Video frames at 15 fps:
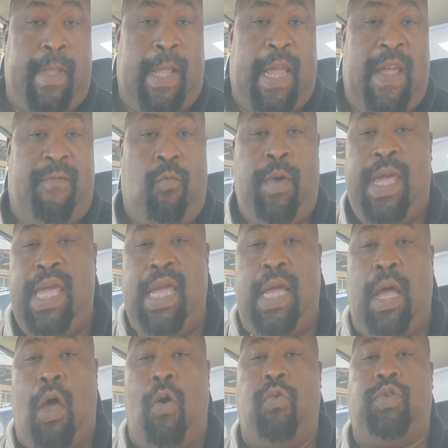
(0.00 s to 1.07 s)
If we
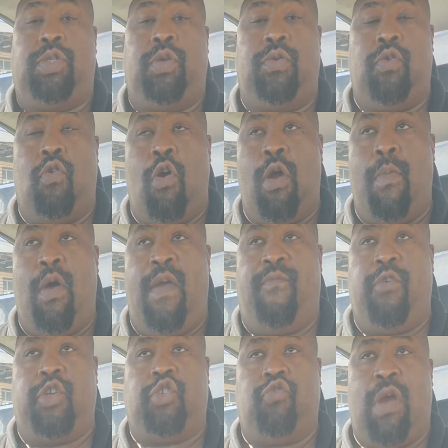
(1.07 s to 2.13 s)
go to normal,
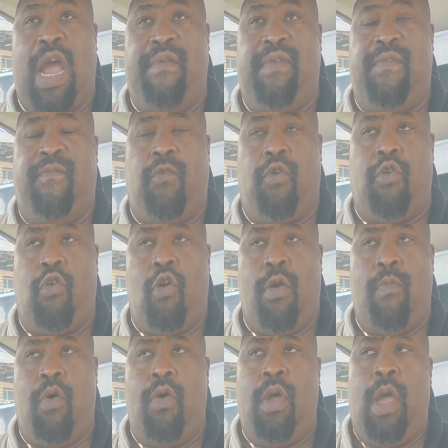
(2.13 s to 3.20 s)
if we're striving for
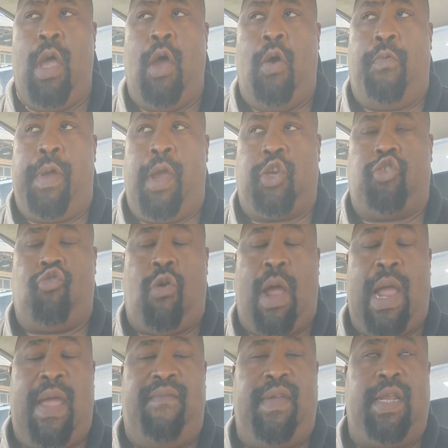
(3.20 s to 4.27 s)
normal, we are
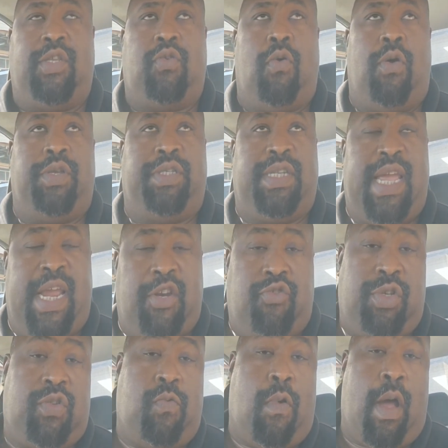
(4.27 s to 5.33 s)
striving towards
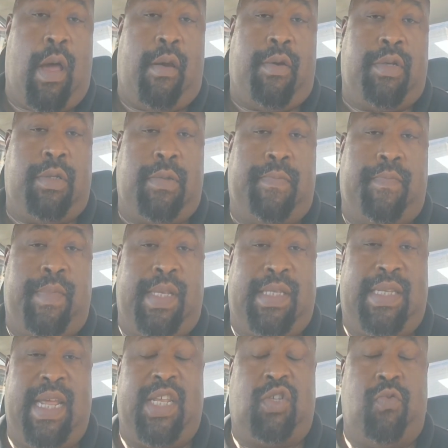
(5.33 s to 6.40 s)
dangerous waters.
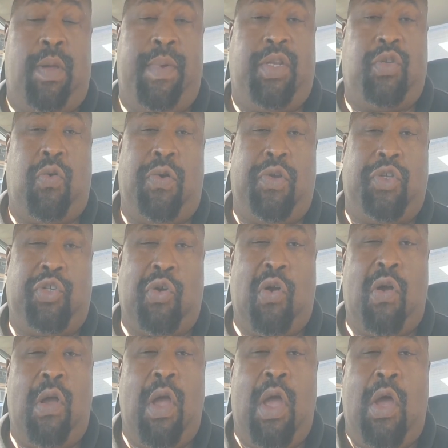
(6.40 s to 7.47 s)
Instead of swimming toward the
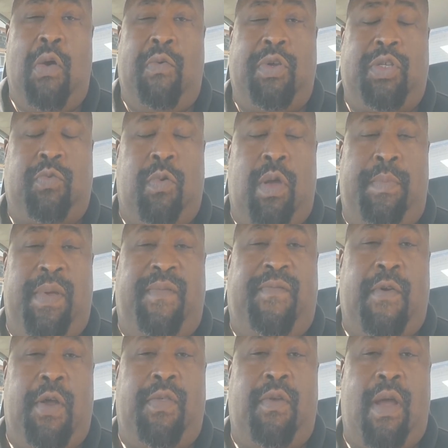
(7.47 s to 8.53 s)
shore, we're swimming
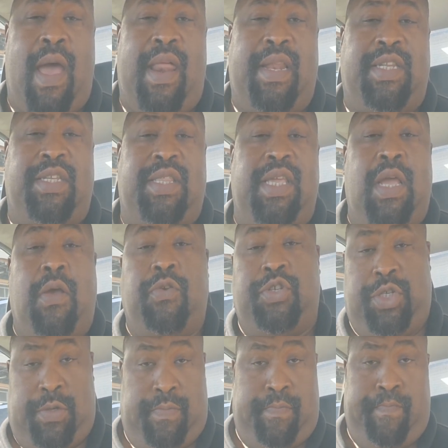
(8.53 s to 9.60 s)
further out into the ocean